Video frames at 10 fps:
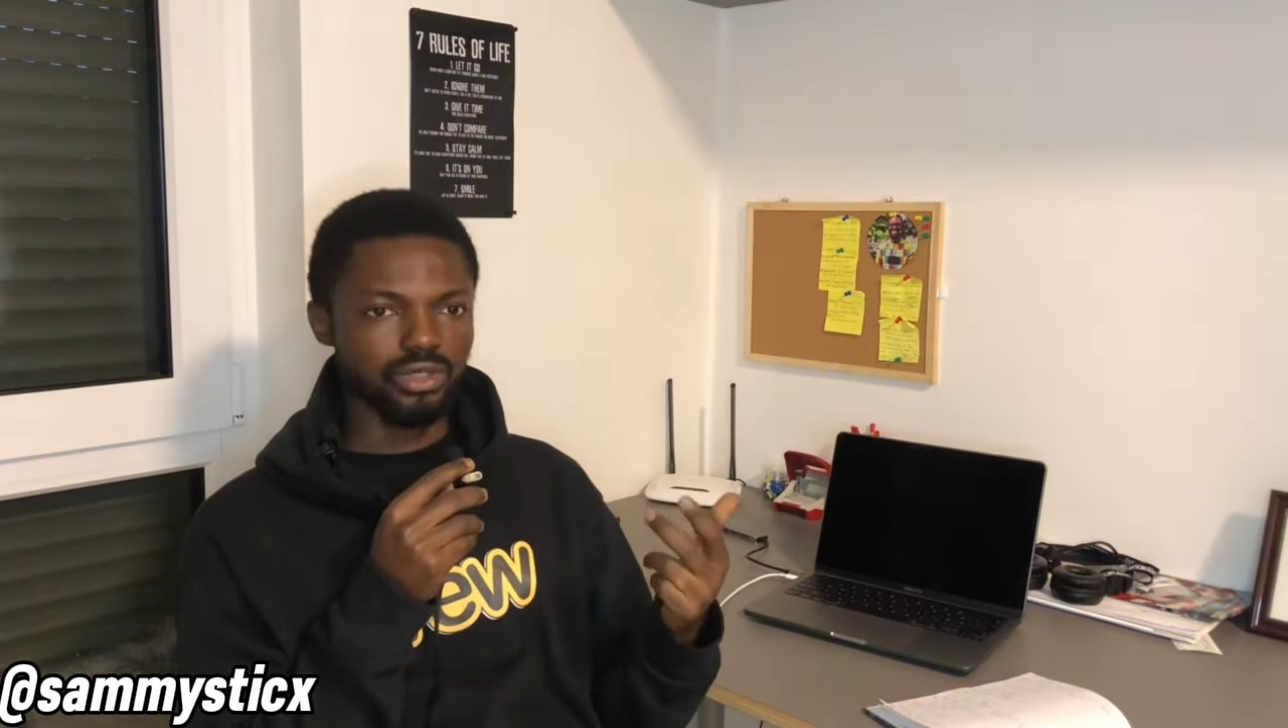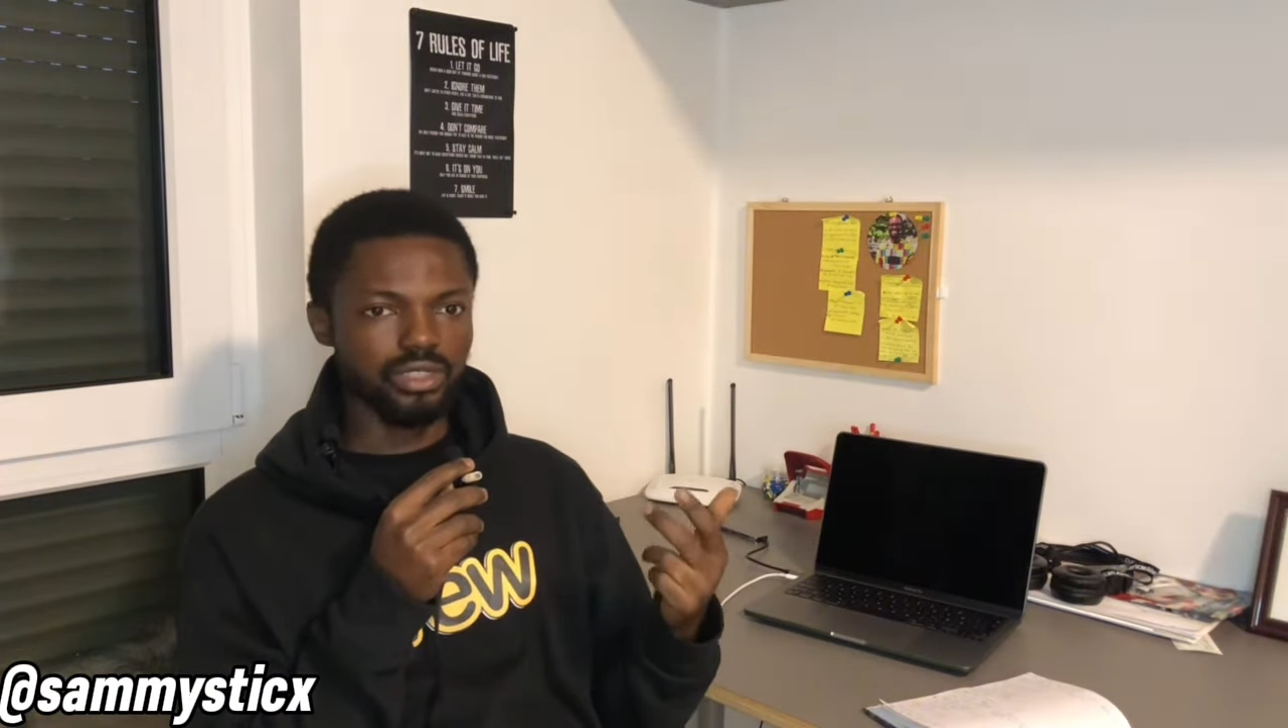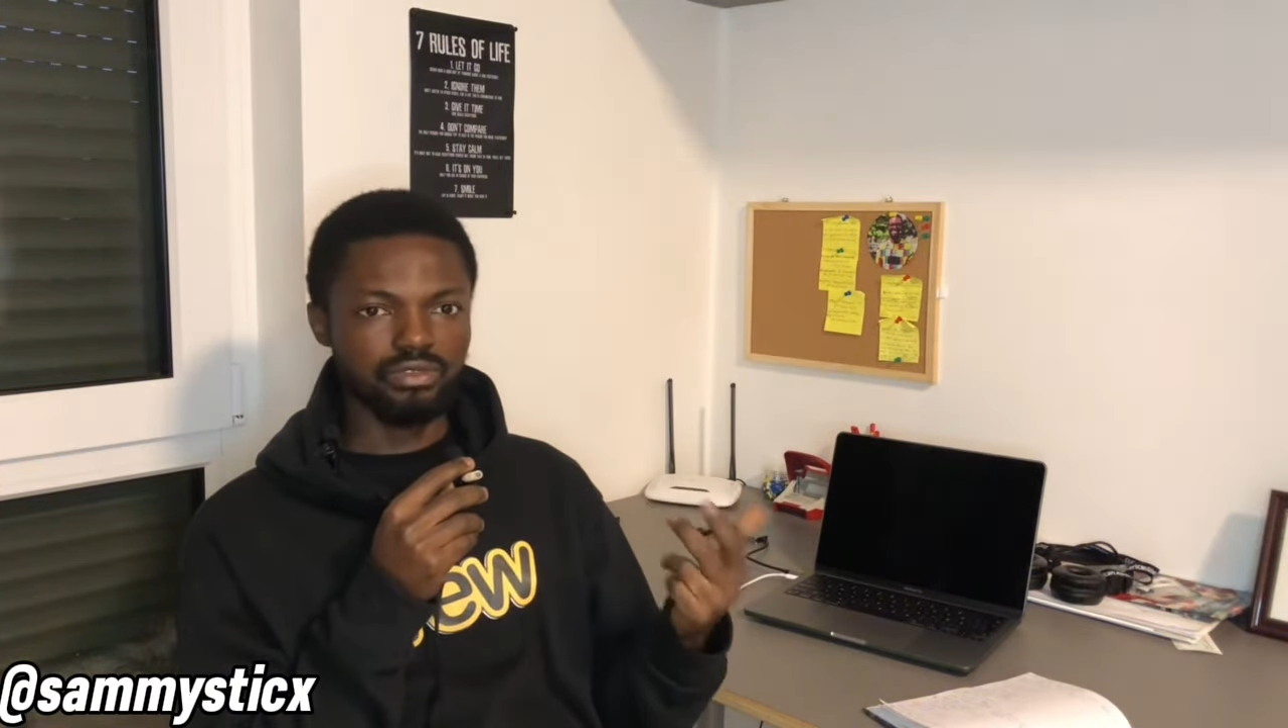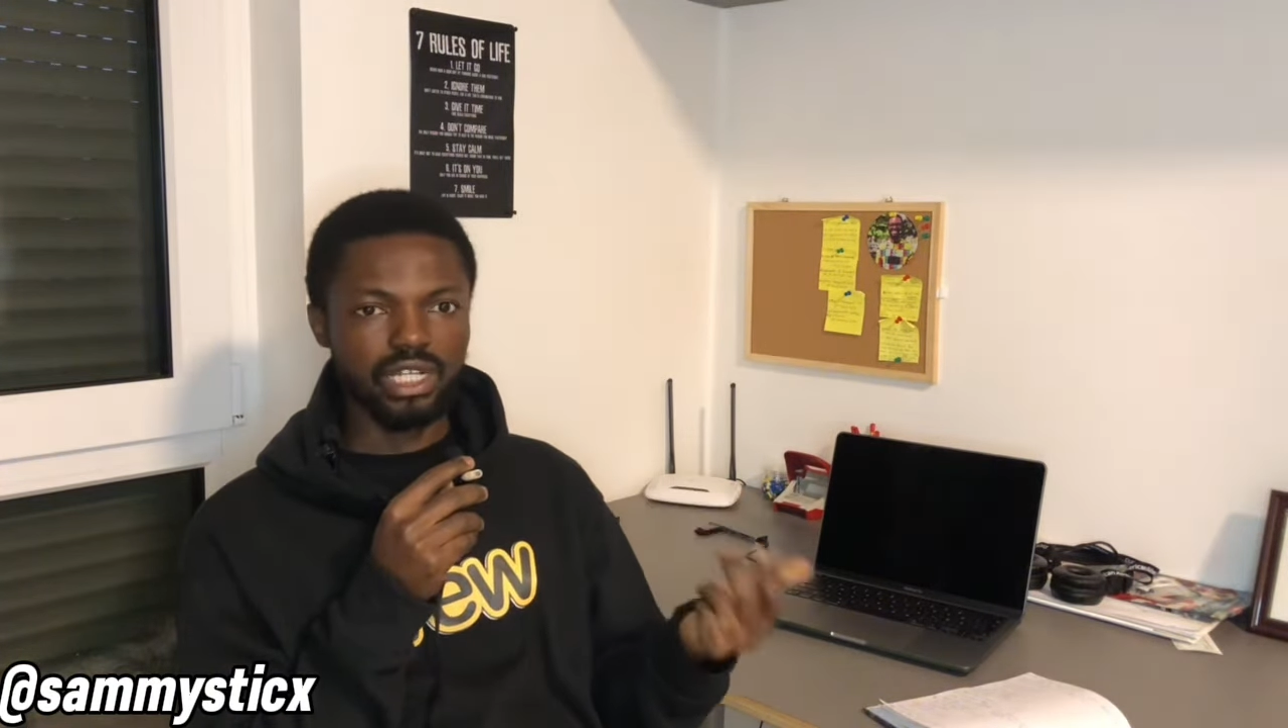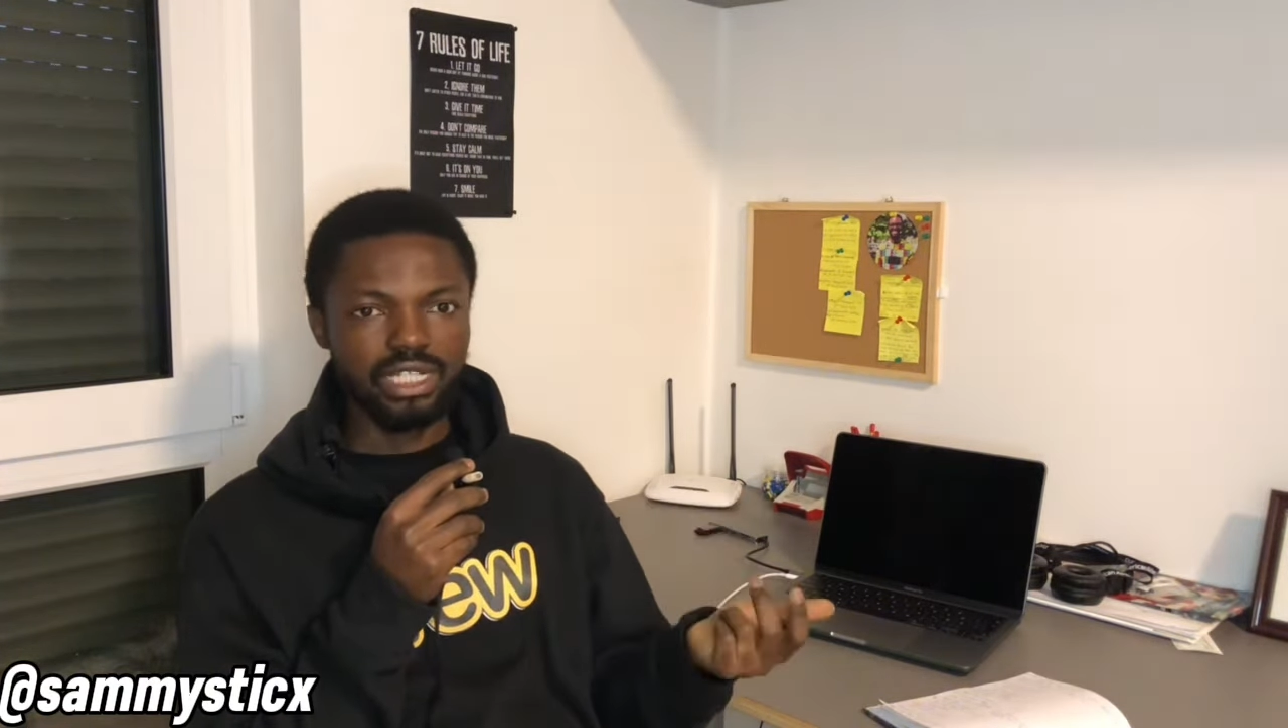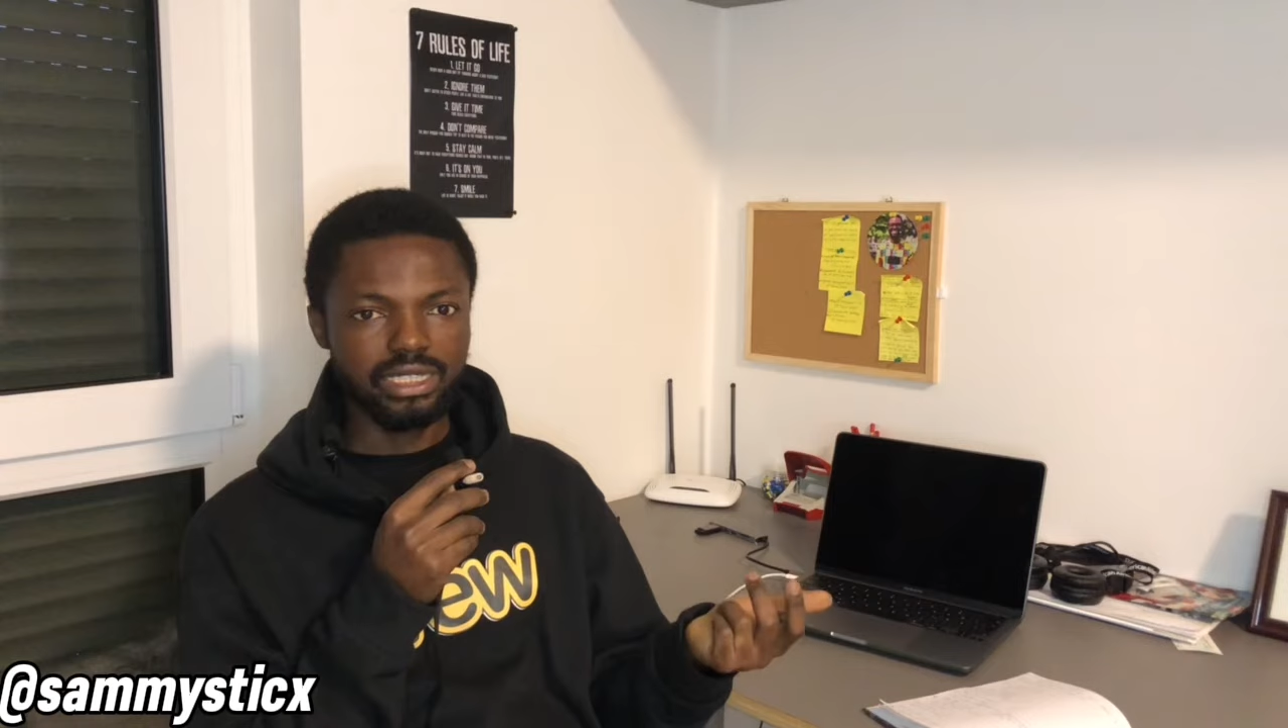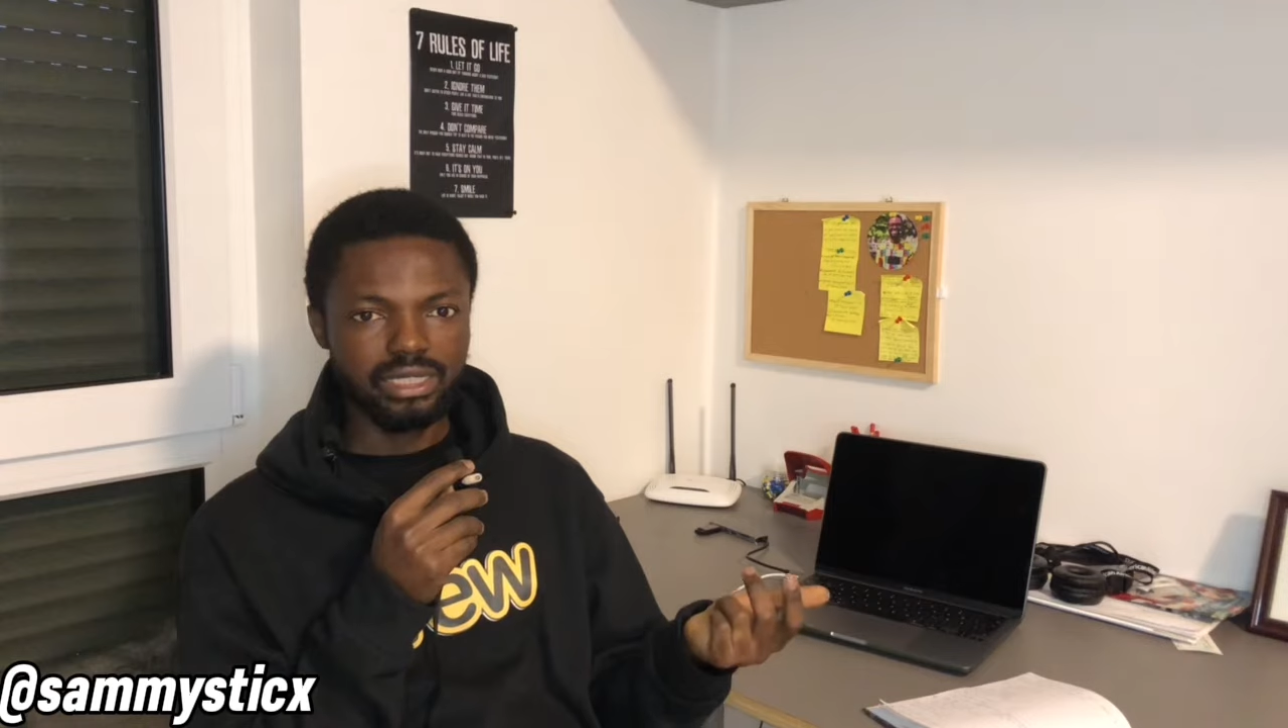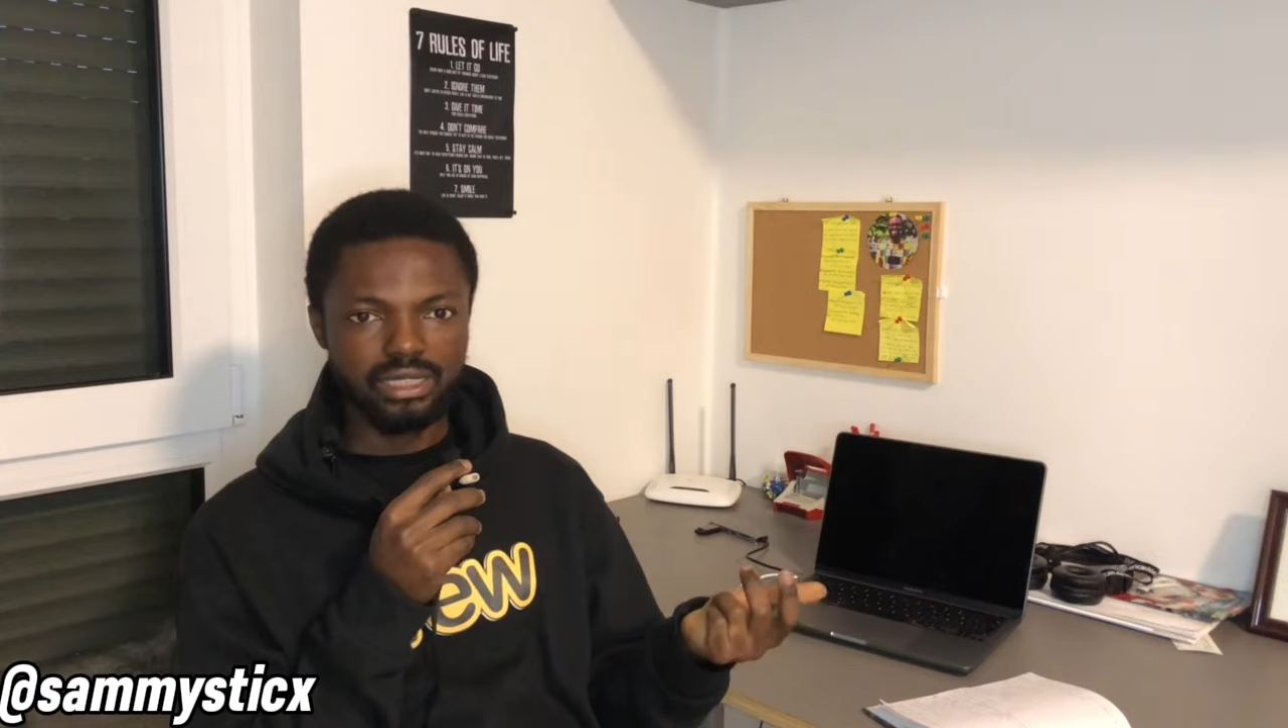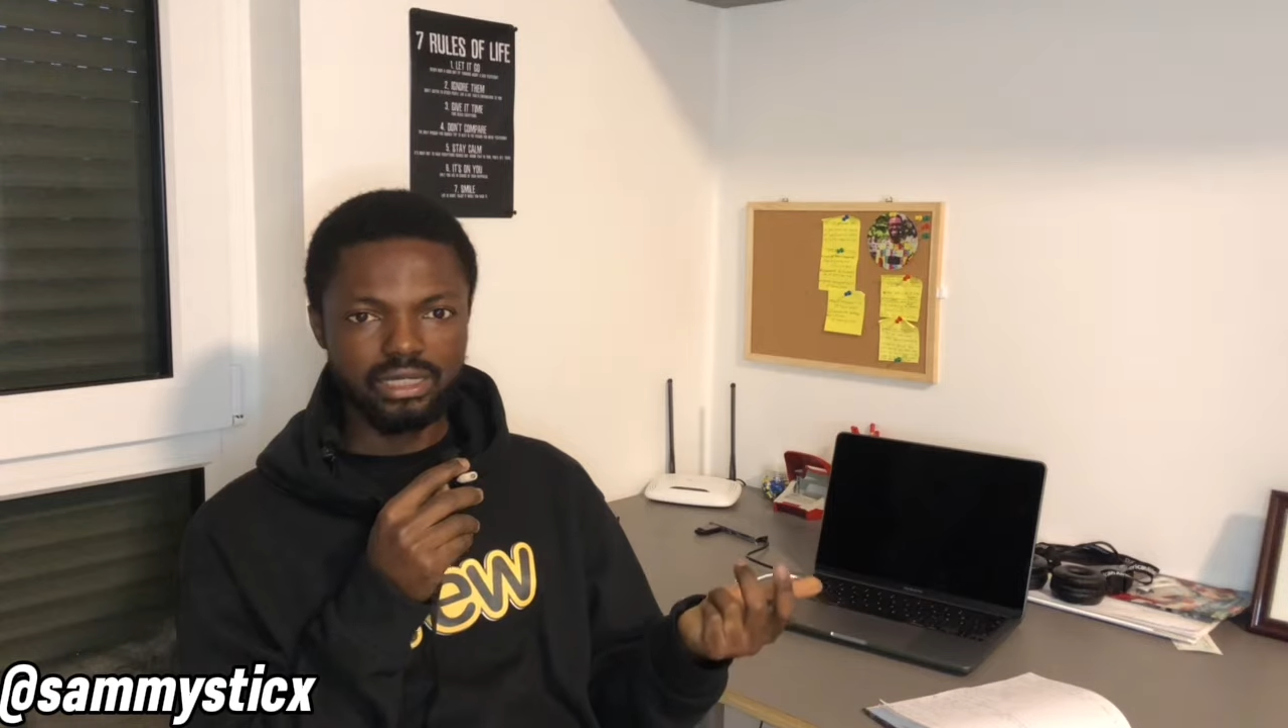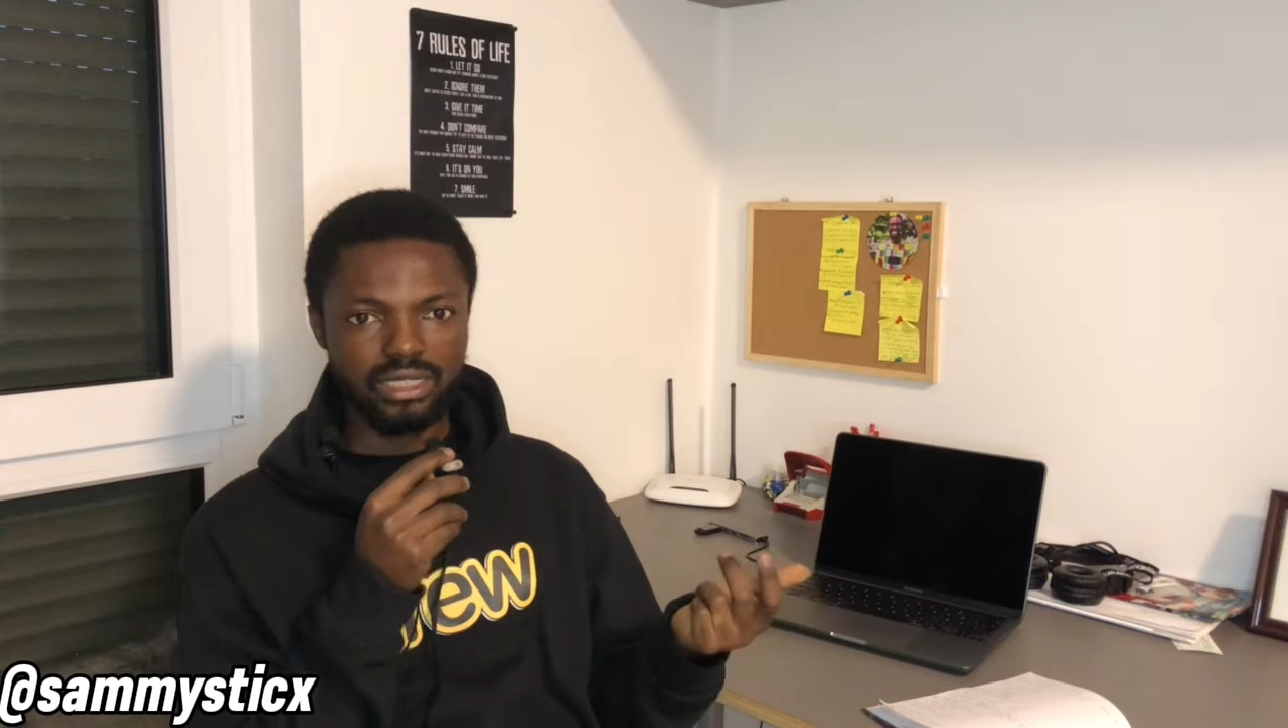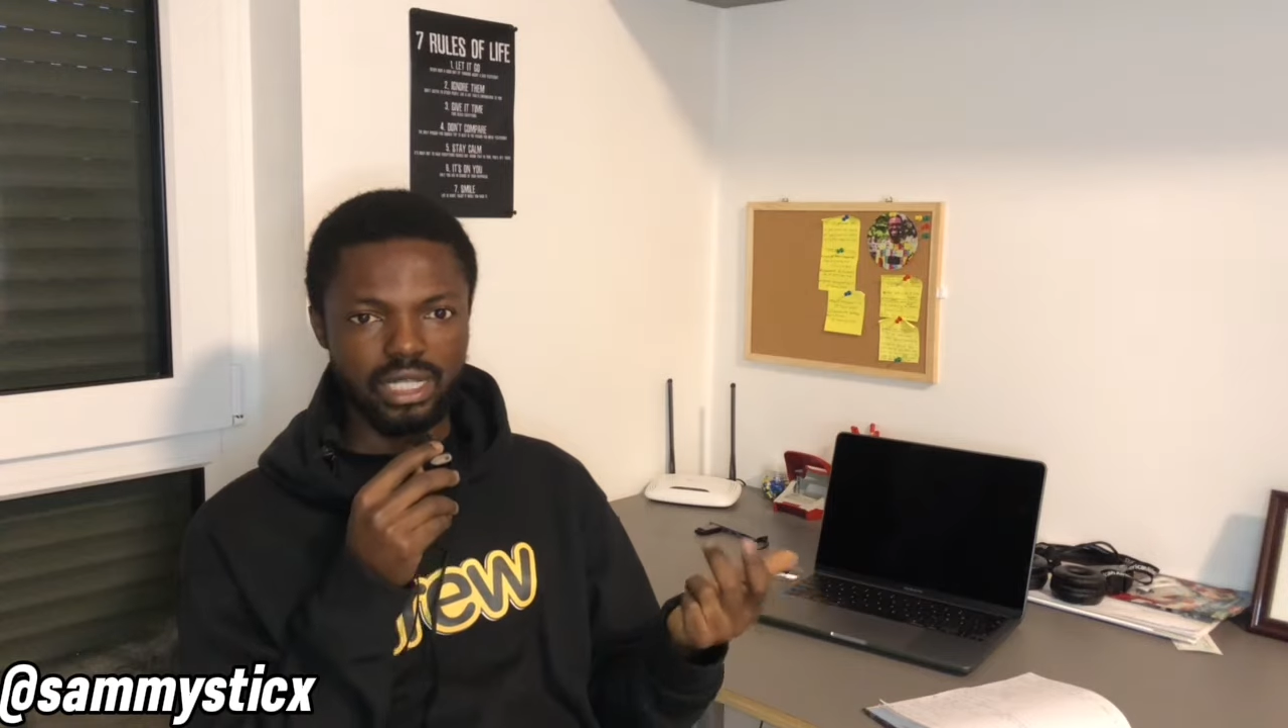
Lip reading: devices.